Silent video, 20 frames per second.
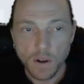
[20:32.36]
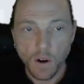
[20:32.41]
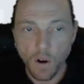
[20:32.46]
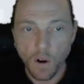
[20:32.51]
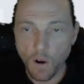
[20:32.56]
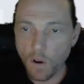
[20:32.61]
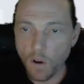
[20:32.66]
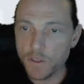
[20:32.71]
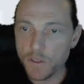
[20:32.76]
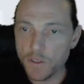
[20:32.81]

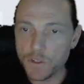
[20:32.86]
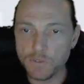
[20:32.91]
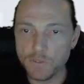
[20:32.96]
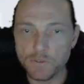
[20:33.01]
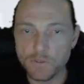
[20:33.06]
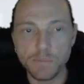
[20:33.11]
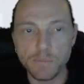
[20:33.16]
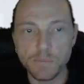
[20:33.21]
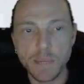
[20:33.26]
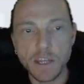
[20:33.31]
all this
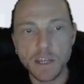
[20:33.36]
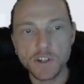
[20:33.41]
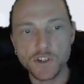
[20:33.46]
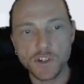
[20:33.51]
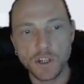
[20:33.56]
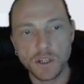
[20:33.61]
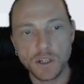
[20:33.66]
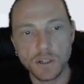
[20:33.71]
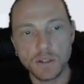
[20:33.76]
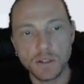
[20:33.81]

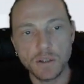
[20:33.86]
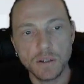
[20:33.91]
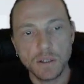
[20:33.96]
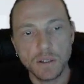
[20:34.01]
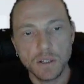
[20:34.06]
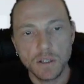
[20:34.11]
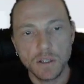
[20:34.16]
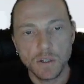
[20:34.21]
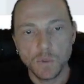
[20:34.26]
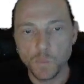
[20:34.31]
information,
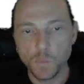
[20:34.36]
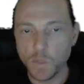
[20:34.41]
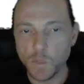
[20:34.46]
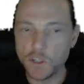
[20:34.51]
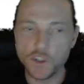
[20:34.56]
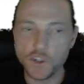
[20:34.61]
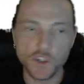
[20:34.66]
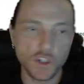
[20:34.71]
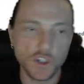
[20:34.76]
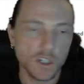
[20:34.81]

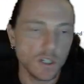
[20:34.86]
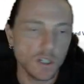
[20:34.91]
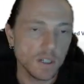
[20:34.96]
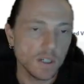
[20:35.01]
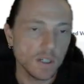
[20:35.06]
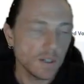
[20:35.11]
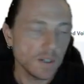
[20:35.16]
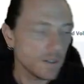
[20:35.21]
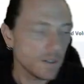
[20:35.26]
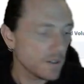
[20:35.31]

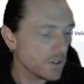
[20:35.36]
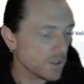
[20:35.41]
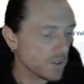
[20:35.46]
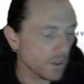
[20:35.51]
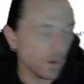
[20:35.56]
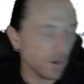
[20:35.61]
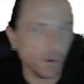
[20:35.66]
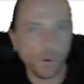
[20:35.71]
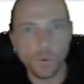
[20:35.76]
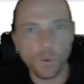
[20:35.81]

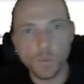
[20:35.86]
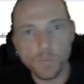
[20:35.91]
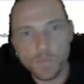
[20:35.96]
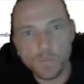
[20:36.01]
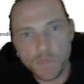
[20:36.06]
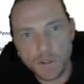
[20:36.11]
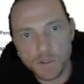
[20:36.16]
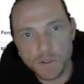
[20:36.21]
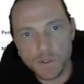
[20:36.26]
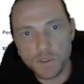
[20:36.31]
so
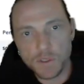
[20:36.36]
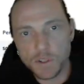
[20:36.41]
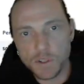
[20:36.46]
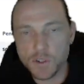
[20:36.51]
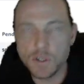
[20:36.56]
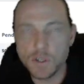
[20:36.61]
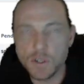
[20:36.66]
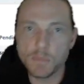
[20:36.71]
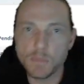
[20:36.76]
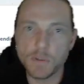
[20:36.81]
there's
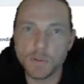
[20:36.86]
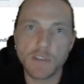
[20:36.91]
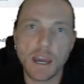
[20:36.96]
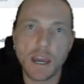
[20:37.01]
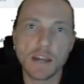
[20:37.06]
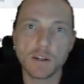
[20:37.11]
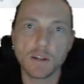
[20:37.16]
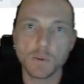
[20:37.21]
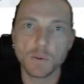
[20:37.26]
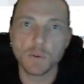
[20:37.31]
a number of
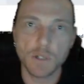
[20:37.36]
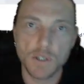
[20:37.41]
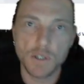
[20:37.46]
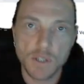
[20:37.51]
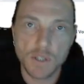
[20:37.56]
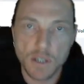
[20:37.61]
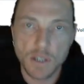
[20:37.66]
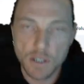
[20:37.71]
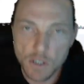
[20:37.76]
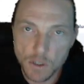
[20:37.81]
categories
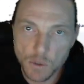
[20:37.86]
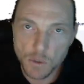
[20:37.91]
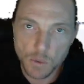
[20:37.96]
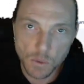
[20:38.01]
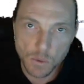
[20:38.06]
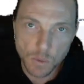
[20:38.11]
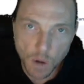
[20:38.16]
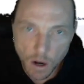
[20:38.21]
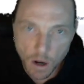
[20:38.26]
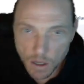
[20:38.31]
that
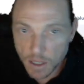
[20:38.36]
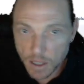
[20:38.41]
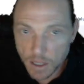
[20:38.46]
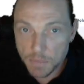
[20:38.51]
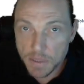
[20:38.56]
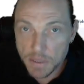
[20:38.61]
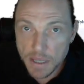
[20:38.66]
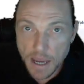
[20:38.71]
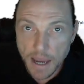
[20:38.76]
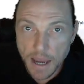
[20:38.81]
you are going to
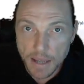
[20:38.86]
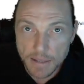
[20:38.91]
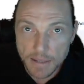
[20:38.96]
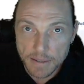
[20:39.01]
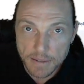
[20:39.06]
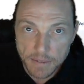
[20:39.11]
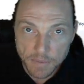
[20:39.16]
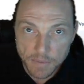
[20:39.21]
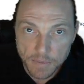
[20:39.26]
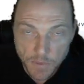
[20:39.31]
be at,
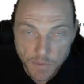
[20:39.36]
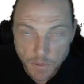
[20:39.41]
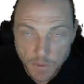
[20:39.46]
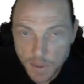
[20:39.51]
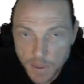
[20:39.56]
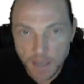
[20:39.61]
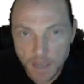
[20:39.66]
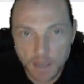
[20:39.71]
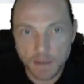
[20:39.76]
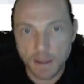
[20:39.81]

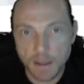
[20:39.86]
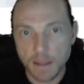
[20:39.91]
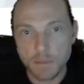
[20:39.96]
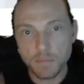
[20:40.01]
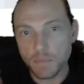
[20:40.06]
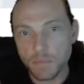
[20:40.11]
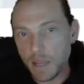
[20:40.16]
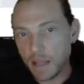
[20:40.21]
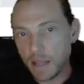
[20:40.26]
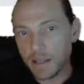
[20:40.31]
okay?
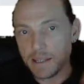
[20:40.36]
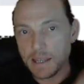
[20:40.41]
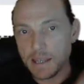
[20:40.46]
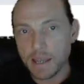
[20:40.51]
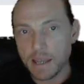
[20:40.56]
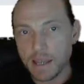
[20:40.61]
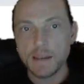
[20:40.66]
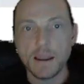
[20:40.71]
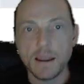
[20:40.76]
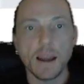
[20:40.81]
And
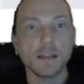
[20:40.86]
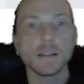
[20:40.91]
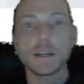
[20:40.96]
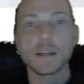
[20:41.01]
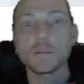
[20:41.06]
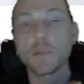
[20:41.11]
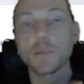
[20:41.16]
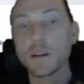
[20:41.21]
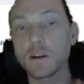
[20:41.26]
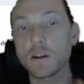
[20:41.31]
again, I
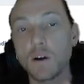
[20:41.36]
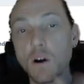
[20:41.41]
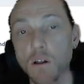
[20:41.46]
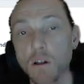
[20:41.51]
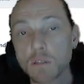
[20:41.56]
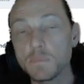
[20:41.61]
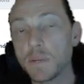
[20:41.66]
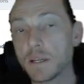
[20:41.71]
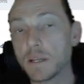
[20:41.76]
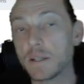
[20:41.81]
like Michael
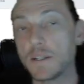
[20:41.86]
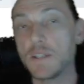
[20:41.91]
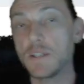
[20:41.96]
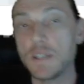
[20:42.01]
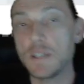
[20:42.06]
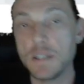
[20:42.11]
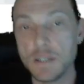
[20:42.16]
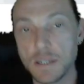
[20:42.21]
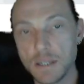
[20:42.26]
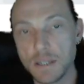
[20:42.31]
Hollenbeck because
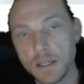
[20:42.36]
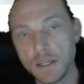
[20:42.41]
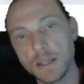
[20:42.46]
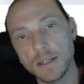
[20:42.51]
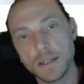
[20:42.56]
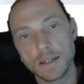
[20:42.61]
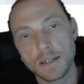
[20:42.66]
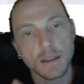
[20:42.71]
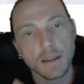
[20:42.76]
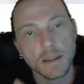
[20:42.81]

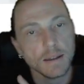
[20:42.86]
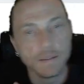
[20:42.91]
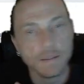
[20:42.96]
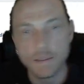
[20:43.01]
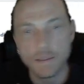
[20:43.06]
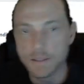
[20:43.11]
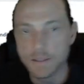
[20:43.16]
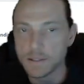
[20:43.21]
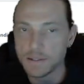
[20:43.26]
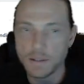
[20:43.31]
he's like
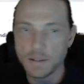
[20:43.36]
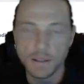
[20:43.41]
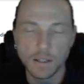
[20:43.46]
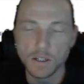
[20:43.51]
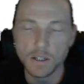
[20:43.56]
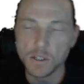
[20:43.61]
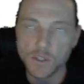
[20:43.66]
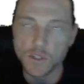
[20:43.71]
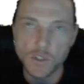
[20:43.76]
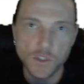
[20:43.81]
this
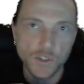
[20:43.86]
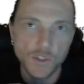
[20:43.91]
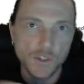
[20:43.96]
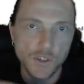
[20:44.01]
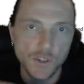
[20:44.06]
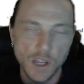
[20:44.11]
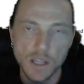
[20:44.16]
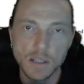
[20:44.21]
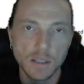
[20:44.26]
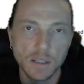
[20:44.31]

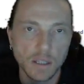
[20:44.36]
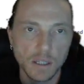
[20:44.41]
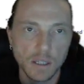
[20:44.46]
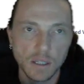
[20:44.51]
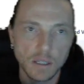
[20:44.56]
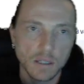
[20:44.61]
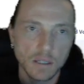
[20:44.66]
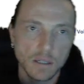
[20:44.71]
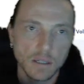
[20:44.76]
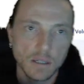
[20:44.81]

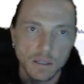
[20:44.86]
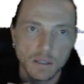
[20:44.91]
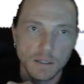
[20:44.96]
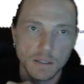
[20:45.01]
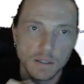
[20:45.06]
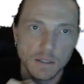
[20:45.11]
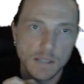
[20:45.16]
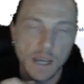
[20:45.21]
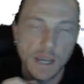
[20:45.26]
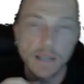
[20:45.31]
insanely
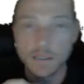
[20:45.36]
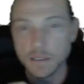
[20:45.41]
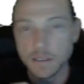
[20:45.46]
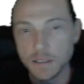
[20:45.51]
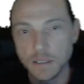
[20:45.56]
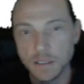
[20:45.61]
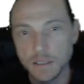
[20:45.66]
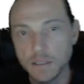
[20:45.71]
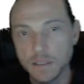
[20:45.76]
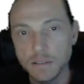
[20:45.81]

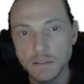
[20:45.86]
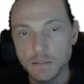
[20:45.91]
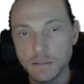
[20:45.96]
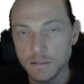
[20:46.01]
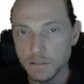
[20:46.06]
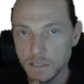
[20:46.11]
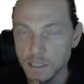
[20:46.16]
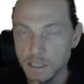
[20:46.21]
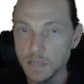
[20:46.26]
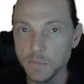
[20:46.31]
talented
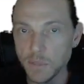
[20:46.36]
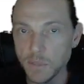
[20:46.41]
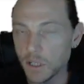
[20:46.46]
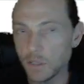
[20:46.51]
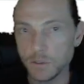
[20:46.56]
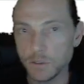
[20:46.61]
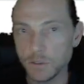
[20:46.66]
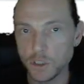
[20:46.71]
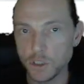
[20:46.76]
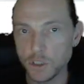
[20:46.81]
team
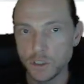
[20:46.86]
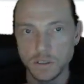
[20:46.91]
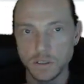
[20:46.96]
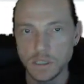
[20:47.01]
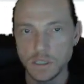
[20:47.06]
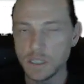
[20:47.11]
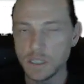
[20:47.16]
coach.